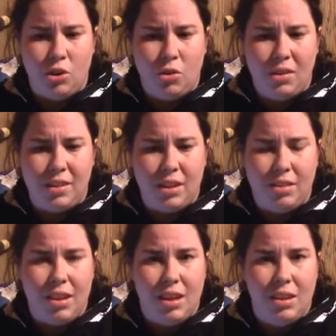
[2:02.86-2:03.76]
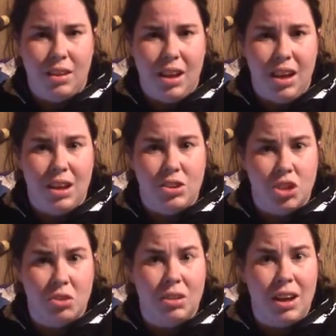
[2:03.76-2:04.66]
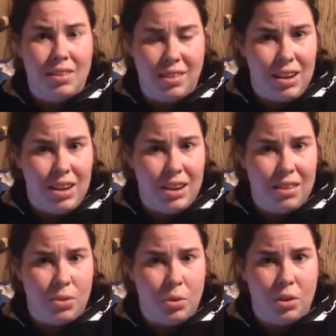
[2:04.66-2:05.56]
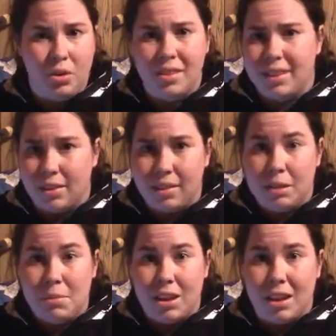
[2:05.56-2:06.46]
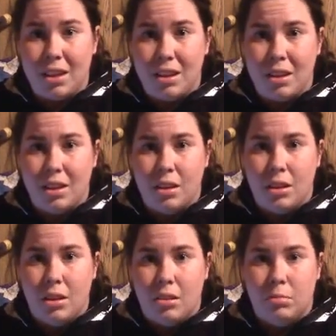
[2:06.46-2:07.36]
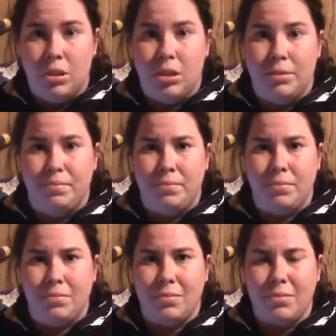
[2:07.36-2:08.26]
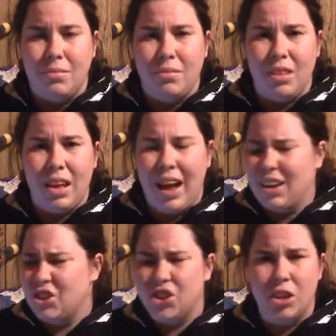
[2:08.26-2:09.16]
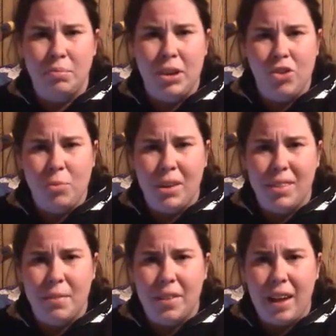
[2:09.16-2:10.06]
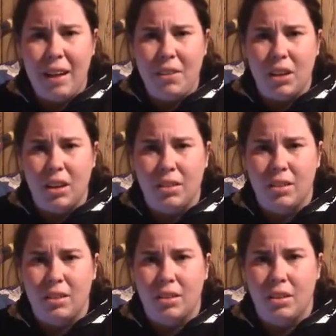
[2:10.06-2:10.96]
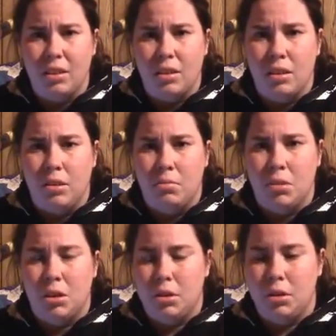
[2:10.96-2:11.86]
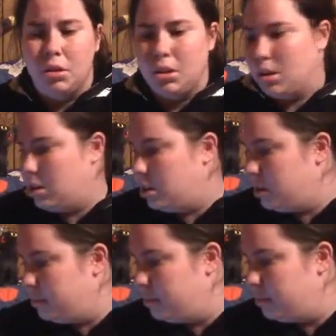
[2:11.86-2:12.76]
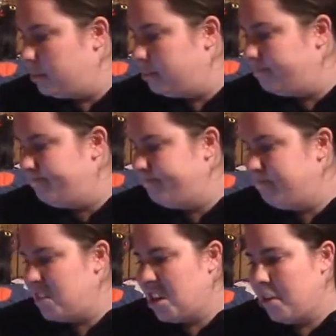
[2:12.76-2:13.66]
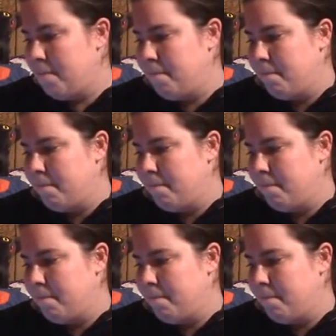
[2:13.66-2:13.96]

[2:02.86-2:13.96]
noticing that, hey, generalized anxiety disorder sounds like me. But I just couldn't picture myself as having it. But, um, yeah.